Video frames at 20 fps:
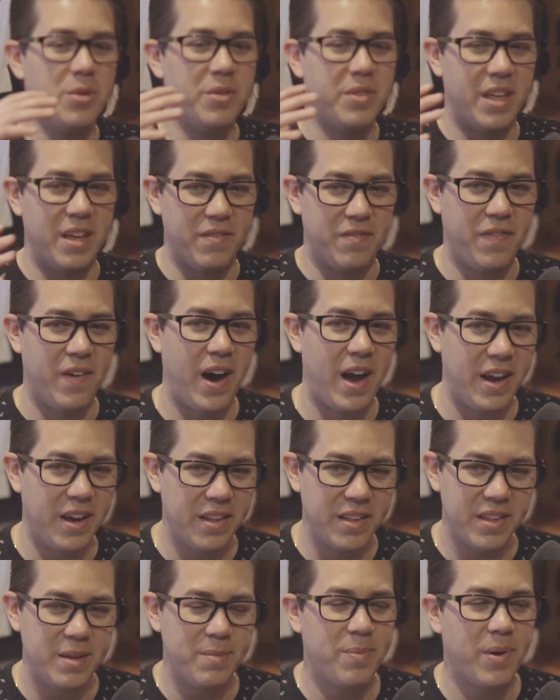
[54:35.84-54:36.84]
that
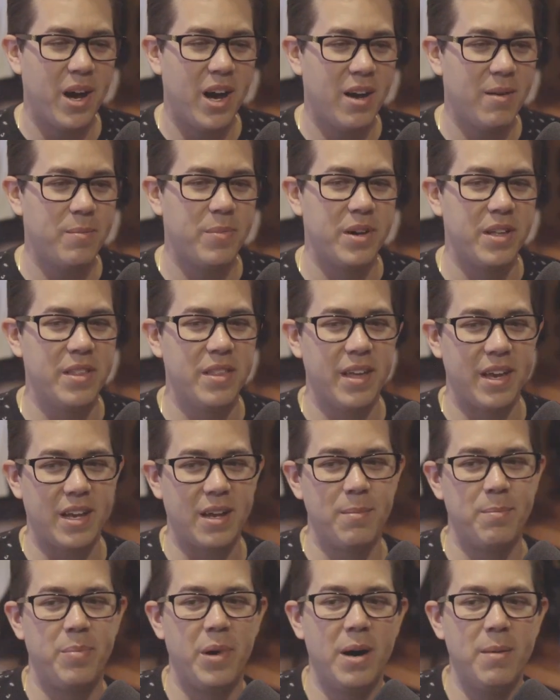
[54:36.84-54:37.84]
finally popped, but like
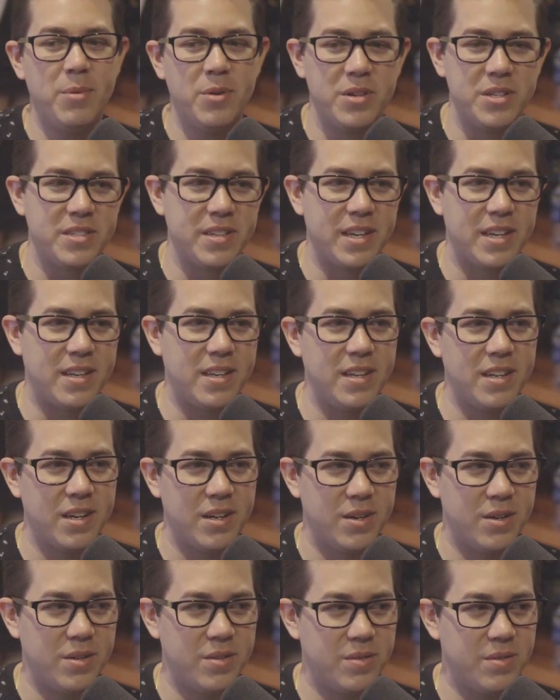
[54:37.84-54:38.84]
a bubble is like,
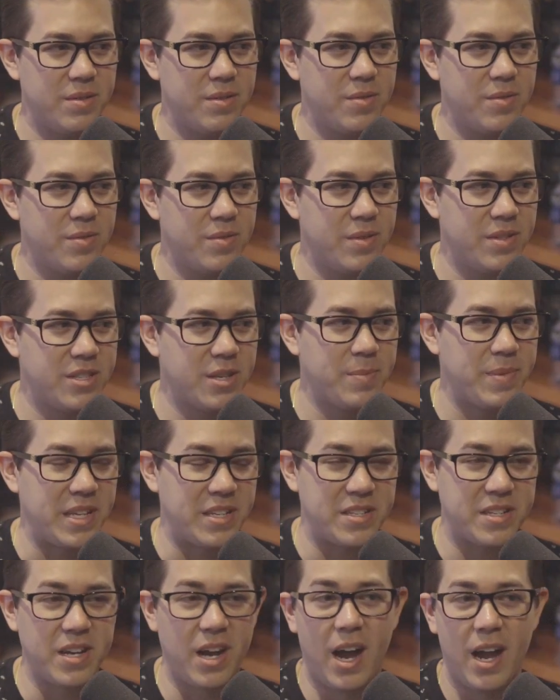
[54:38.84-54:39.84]
when something
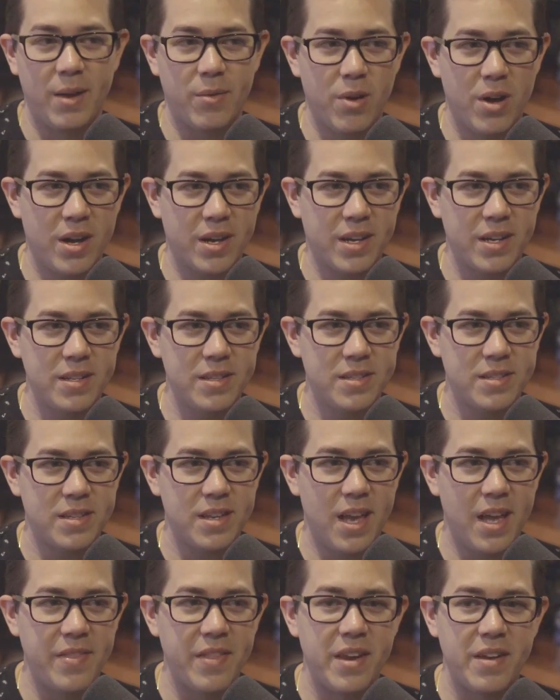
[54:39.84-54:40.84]
skyrockets
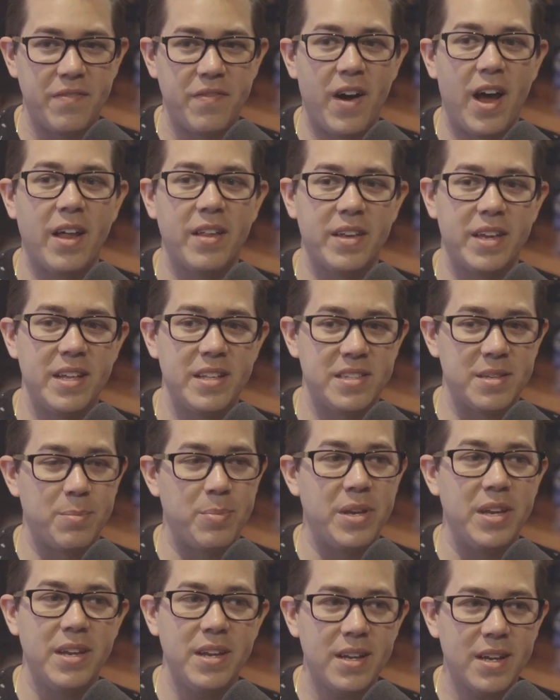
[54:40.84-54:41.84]
and then it finally hits a
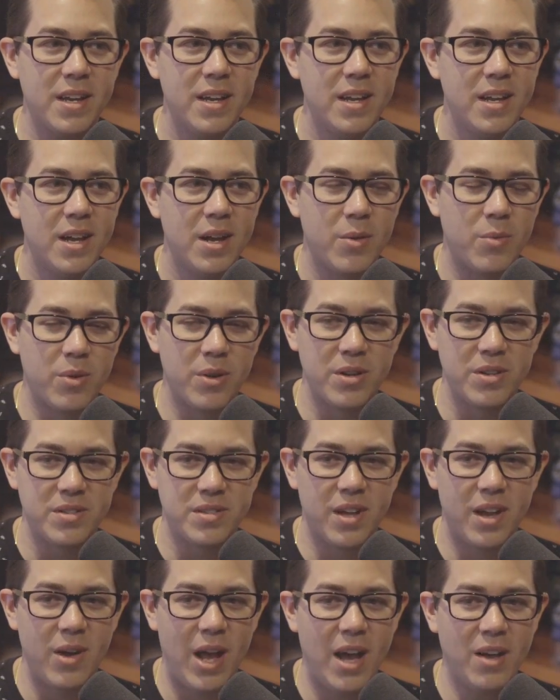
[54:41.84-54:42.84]
peak. Whereas
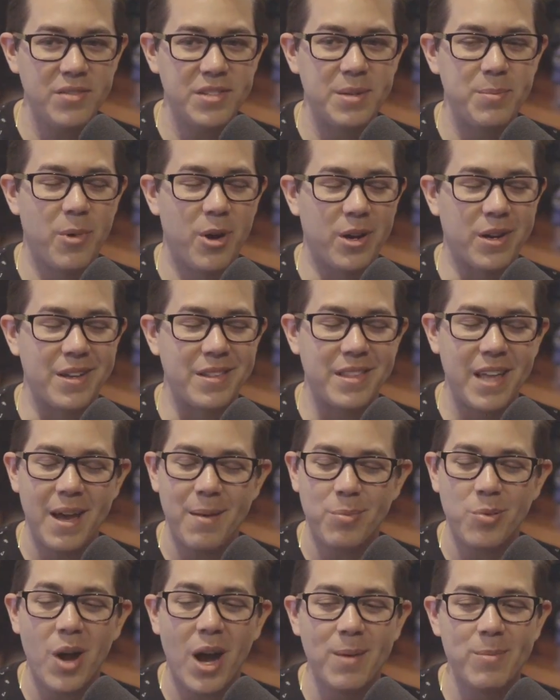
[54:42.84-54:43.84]
the housing market,
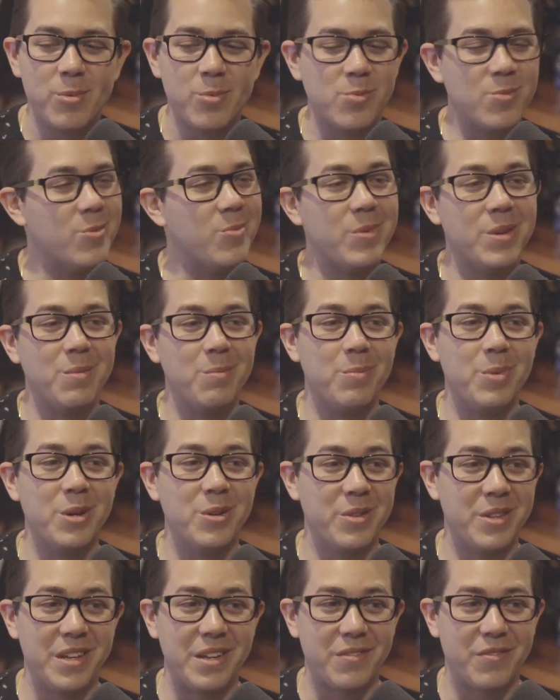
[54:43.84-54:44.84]
that problem had been
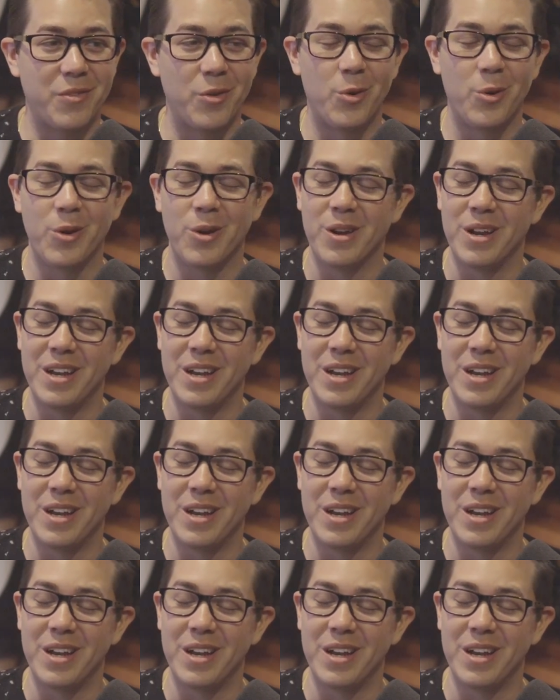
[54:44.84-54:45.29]
building for